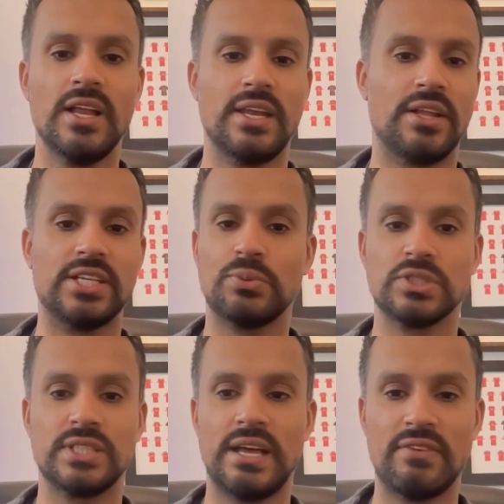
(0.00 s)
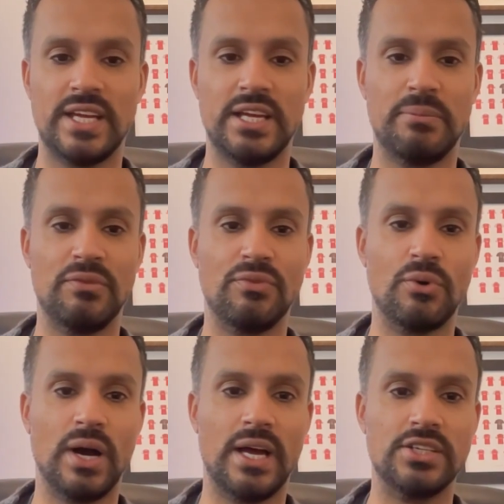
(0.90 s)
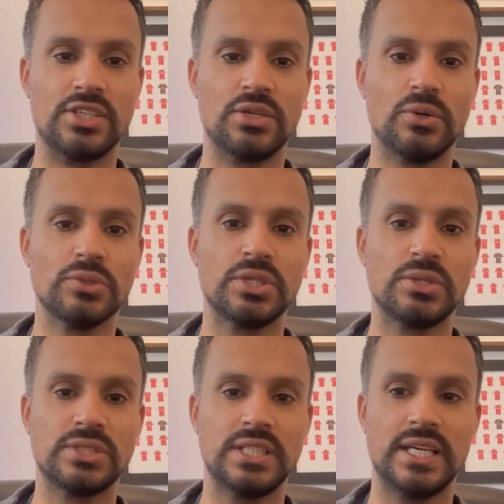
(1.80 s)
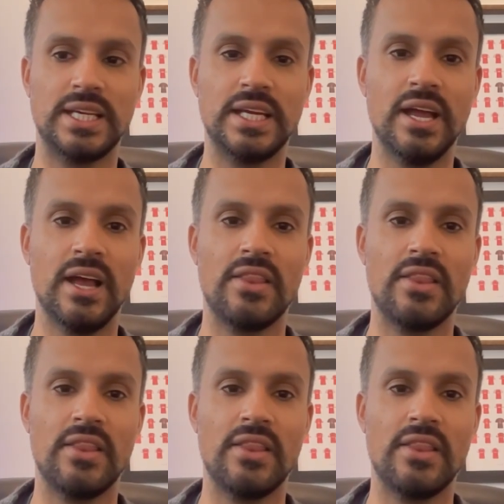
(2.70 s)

Now, this was never here before, and you can also see